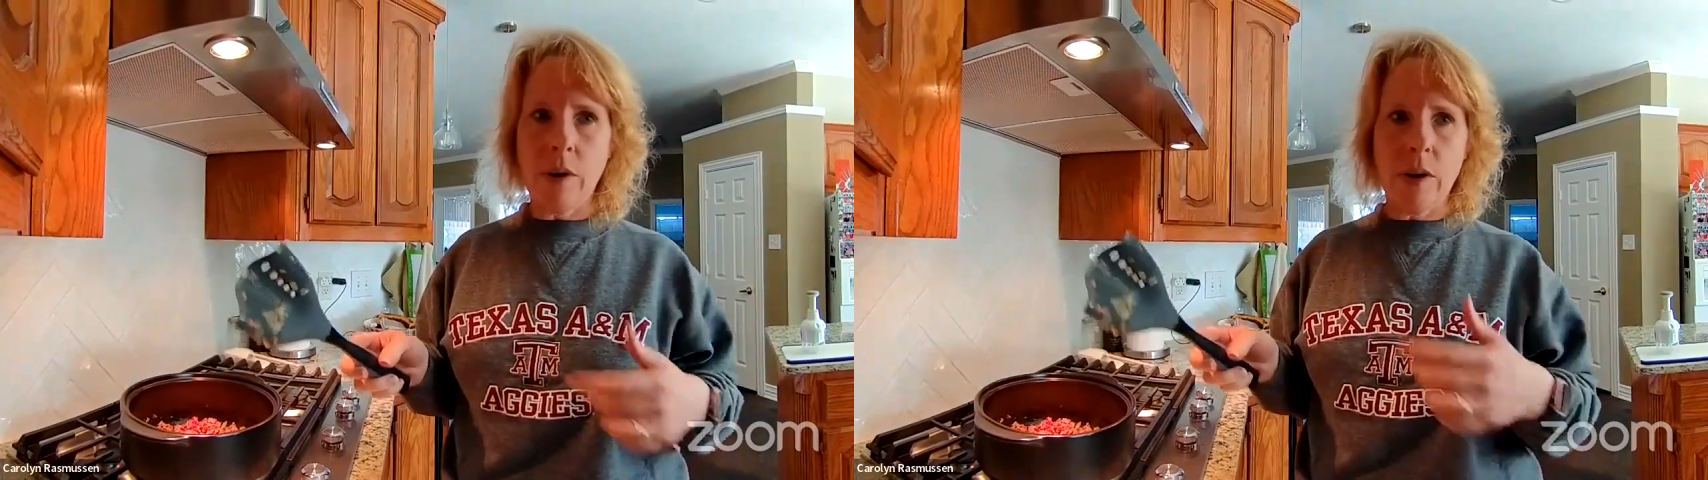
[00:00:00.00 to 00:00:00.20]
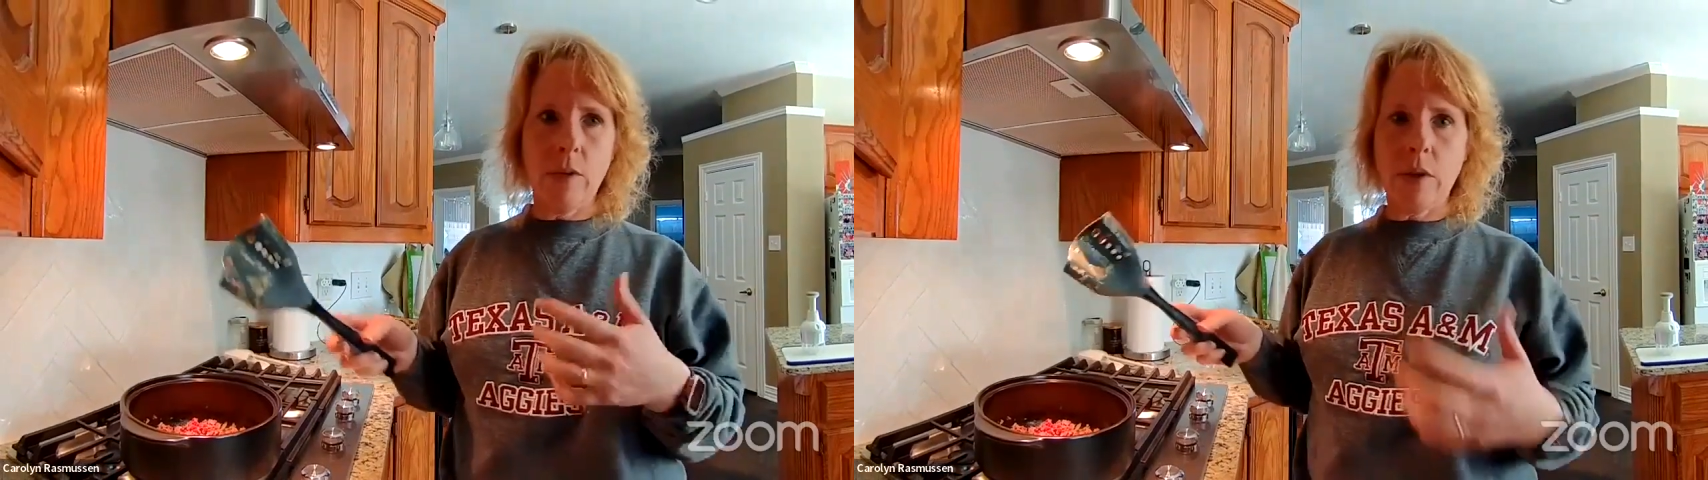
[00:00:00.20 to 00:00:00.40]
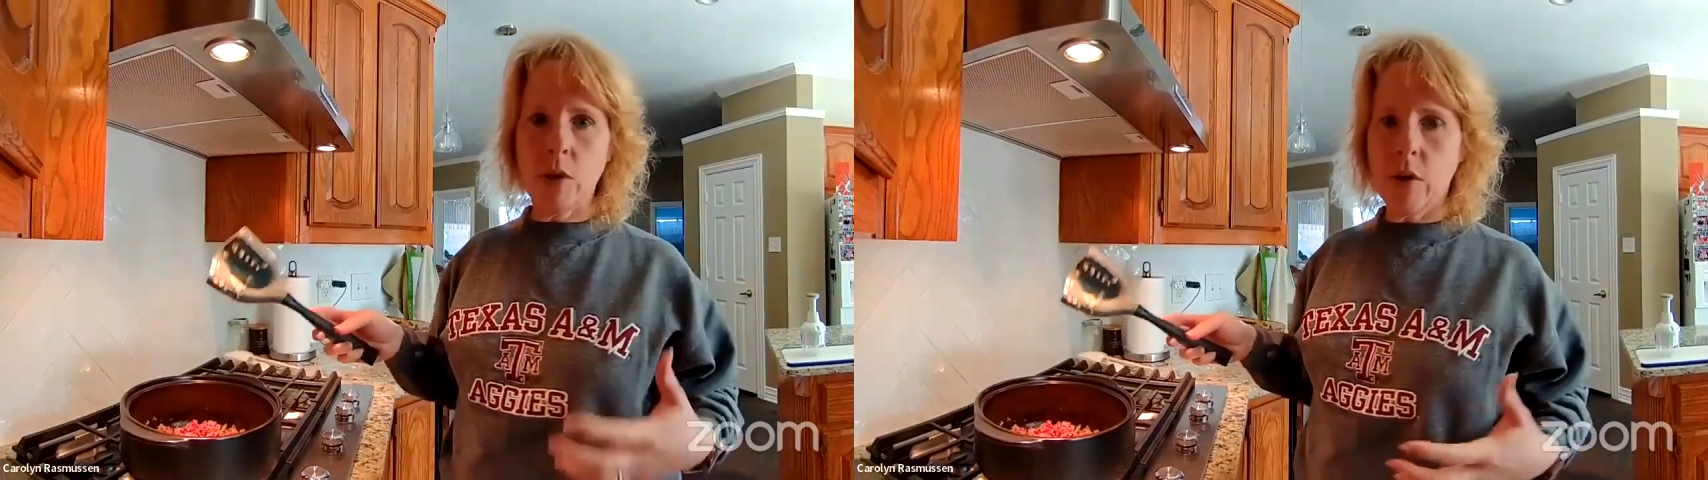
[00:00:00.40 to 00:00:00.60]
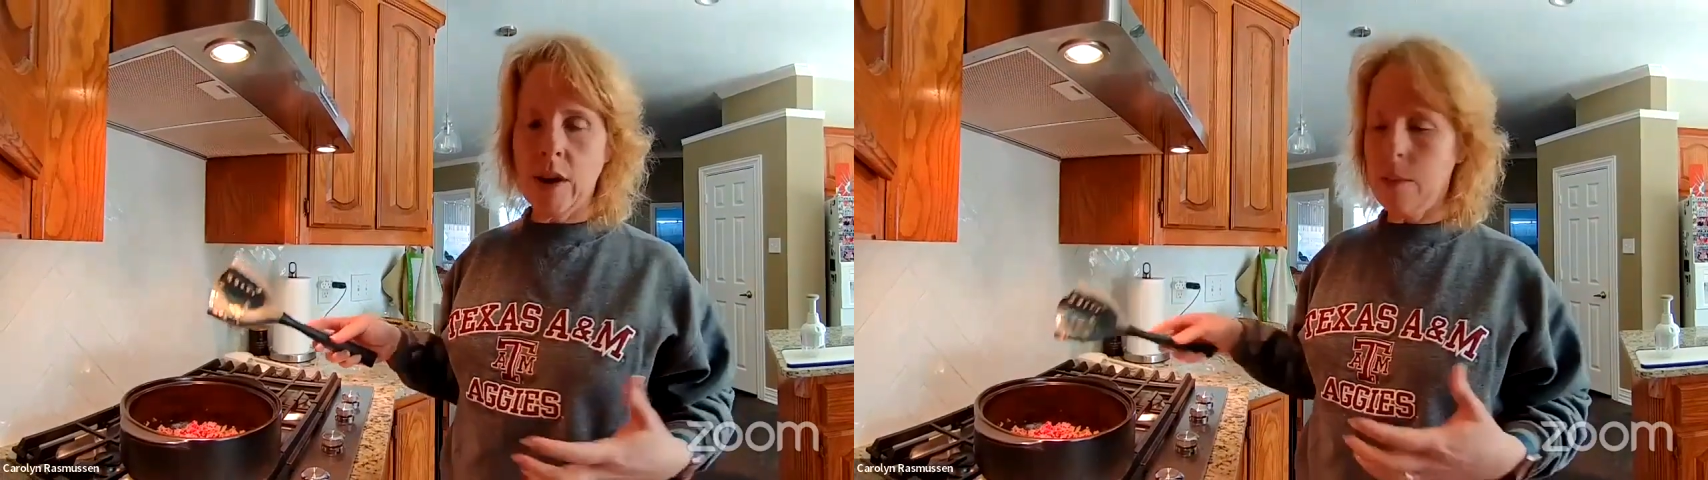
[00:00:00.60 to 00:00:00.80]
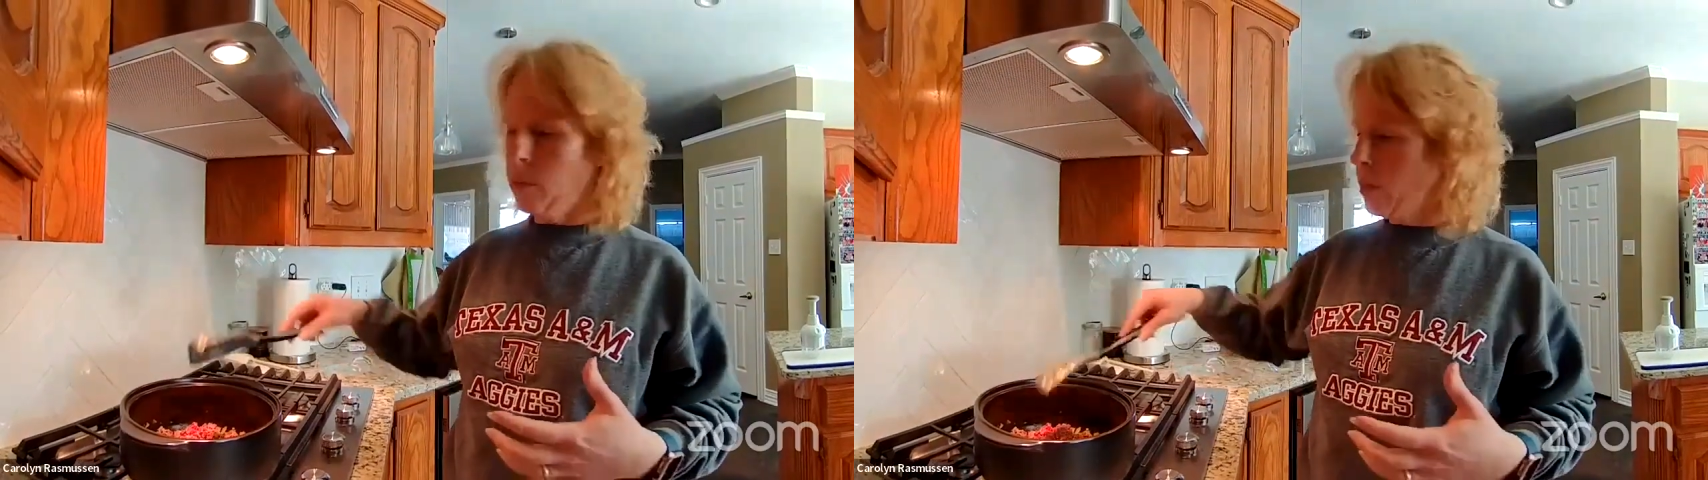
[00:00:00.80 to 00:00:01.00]
It will
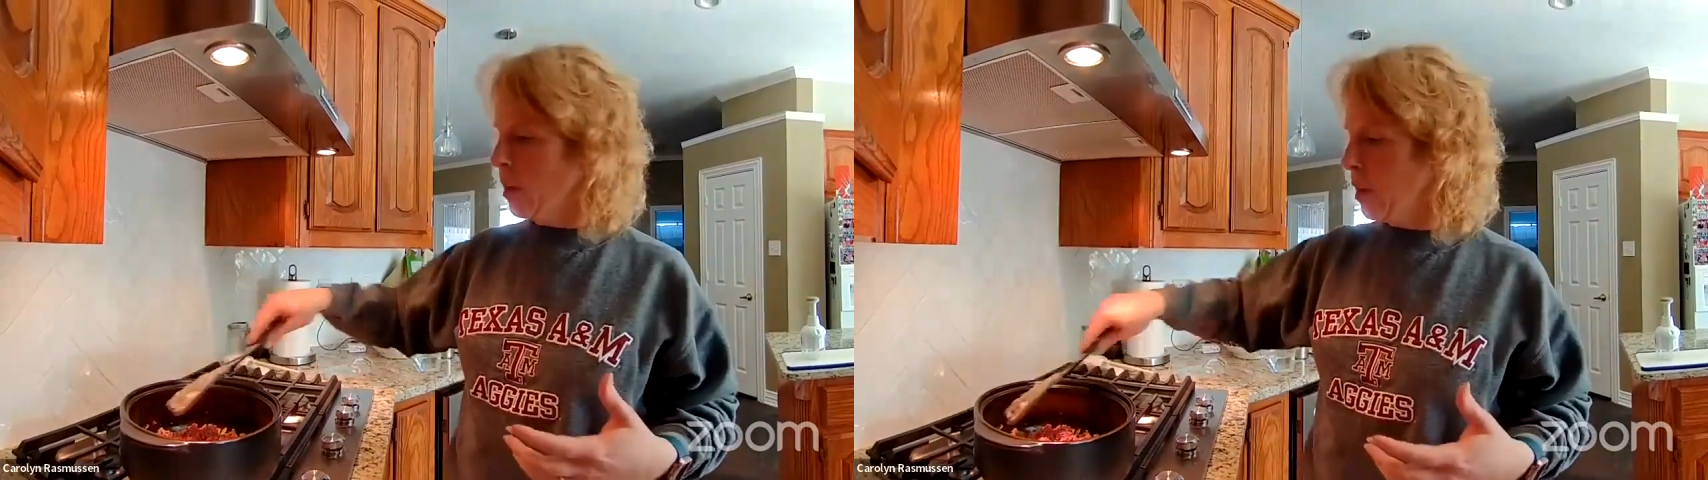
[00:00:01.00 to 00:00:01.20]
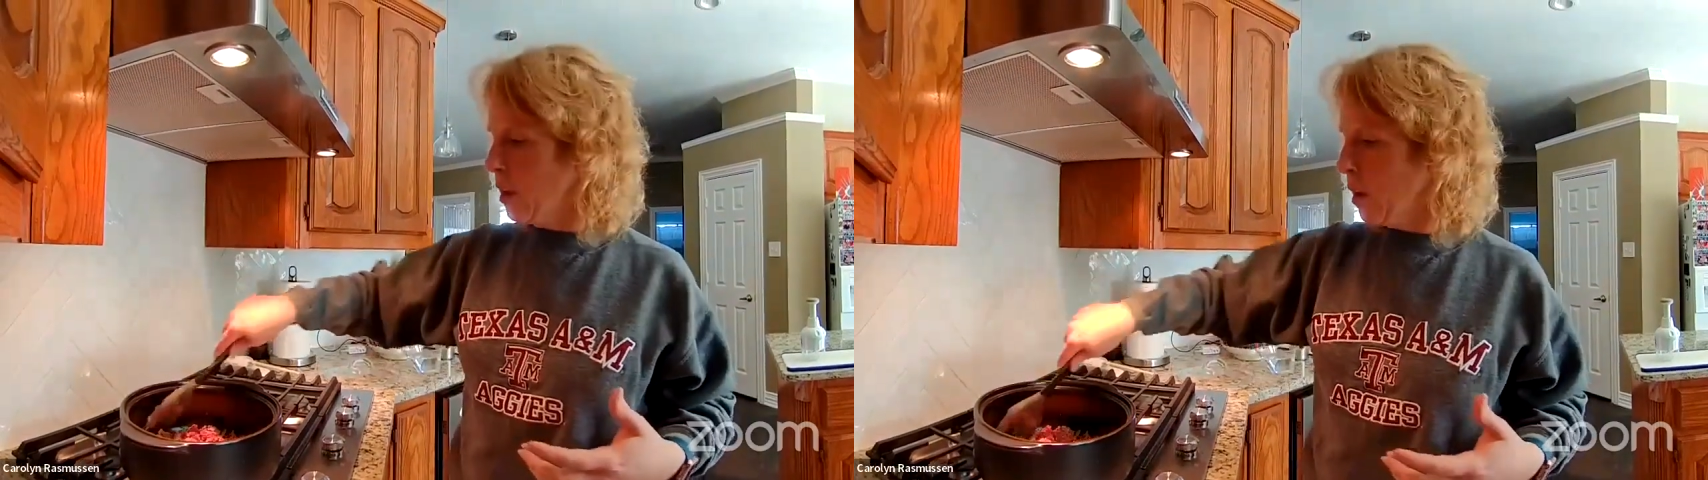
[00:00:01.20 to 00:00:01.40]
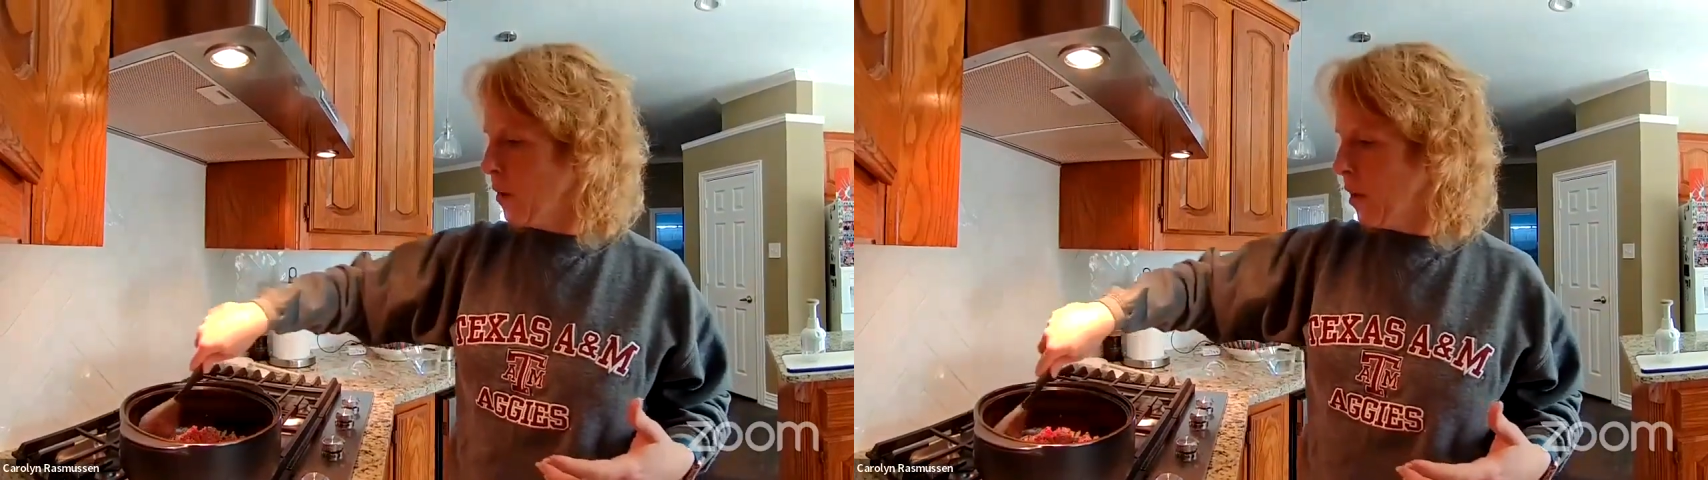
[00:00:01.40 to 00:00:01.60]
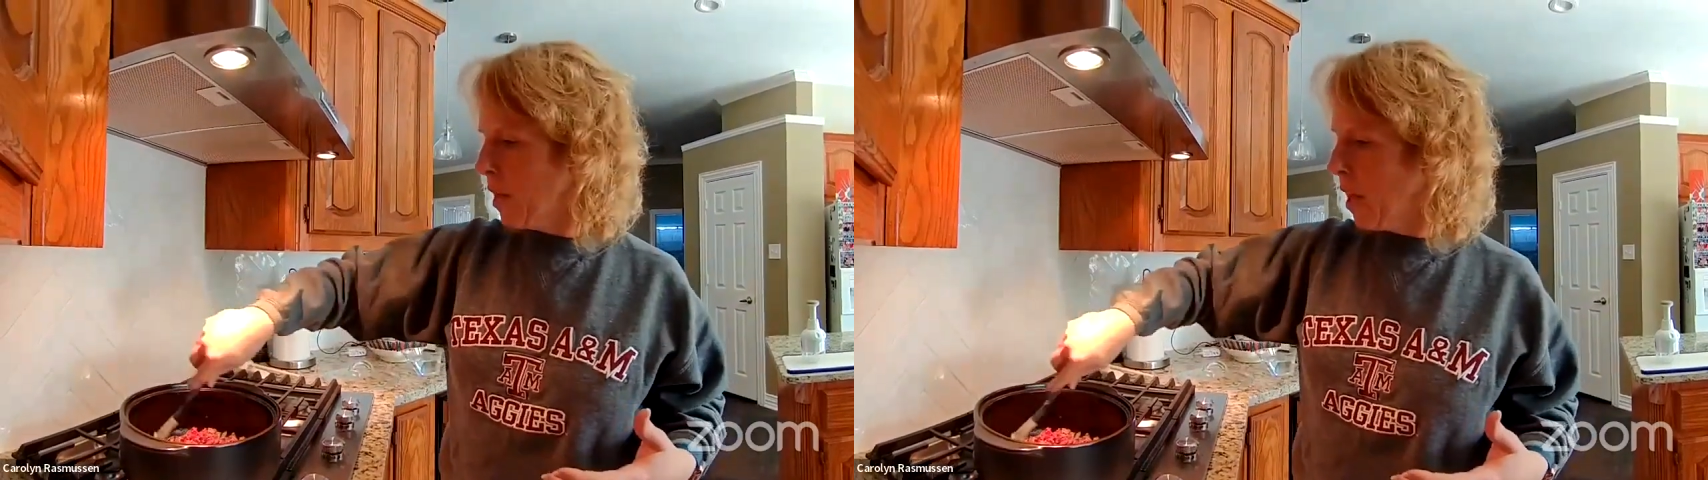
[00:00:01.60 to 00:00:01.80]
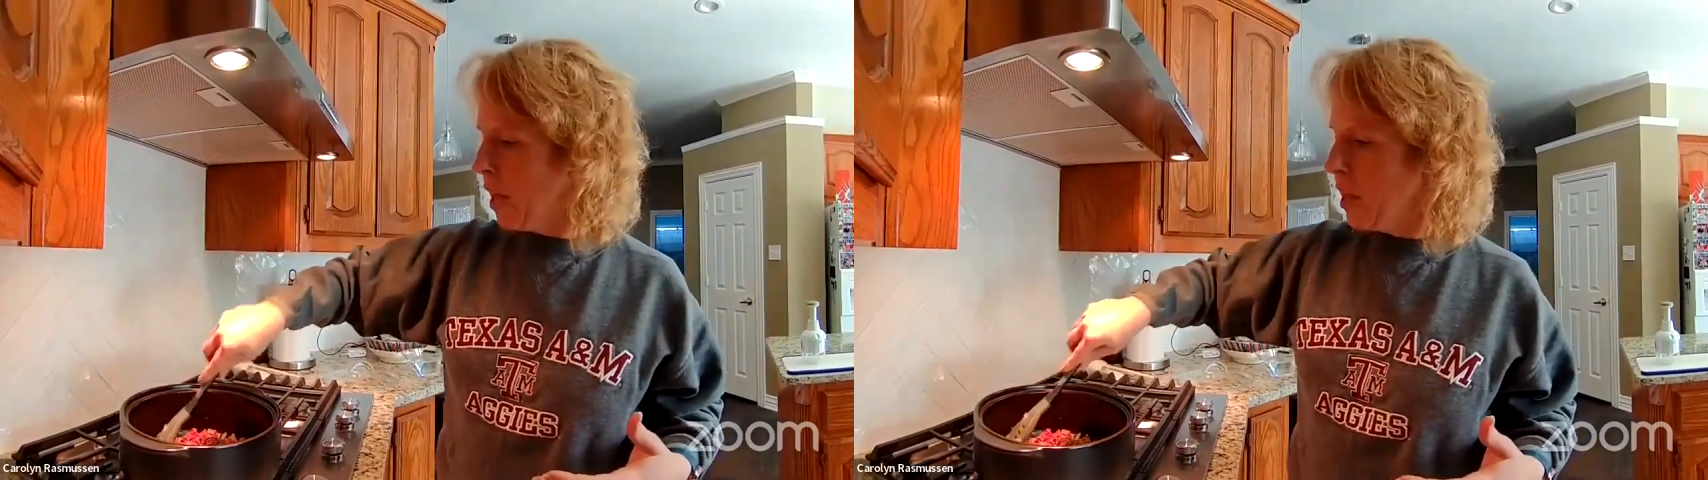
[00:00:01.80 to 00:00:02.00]
scrape around
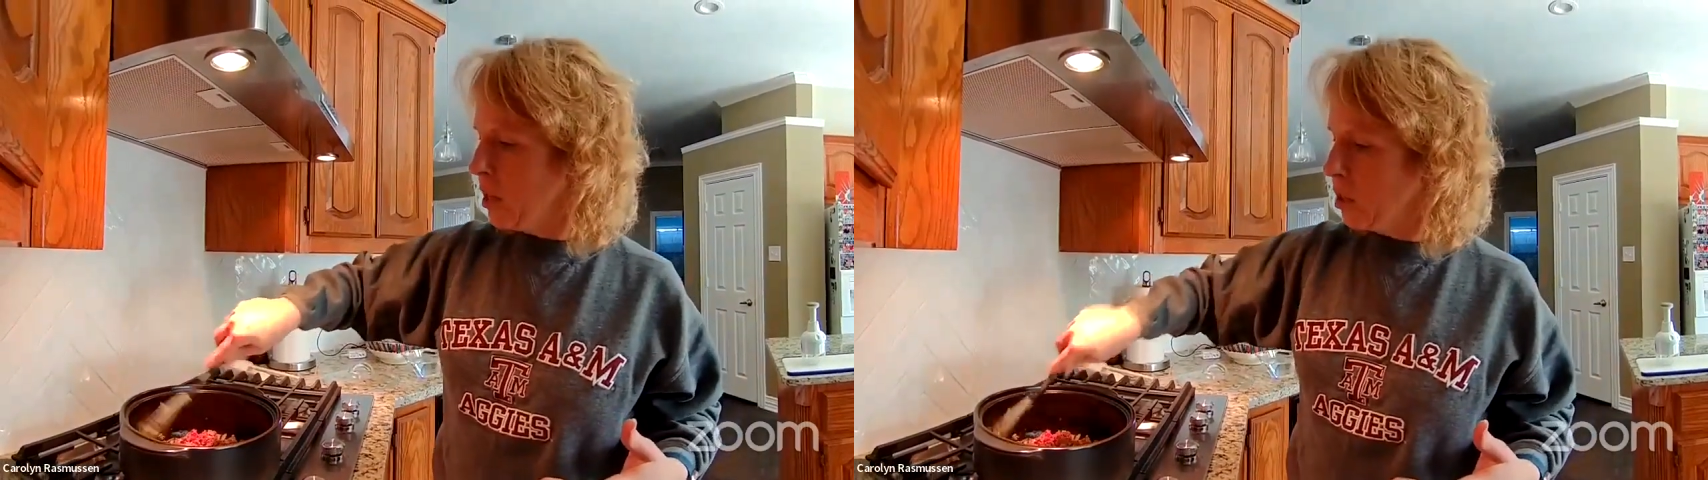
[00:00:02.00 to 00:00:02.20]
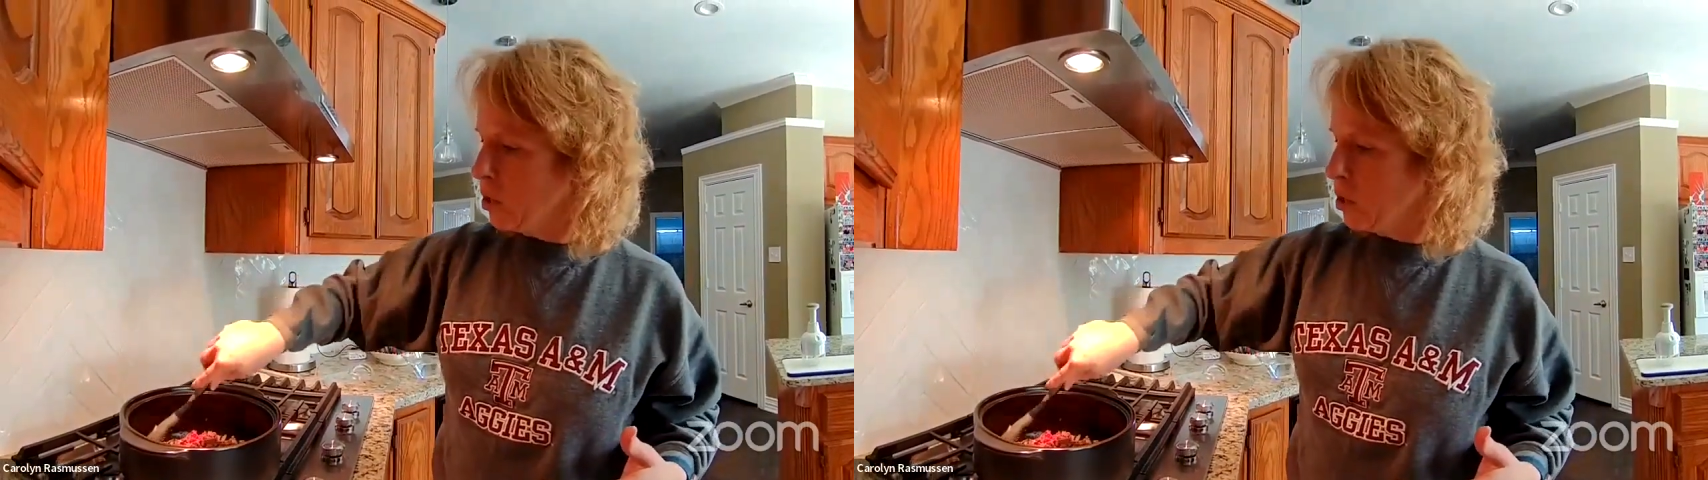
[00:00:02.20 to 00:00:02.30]
the edge.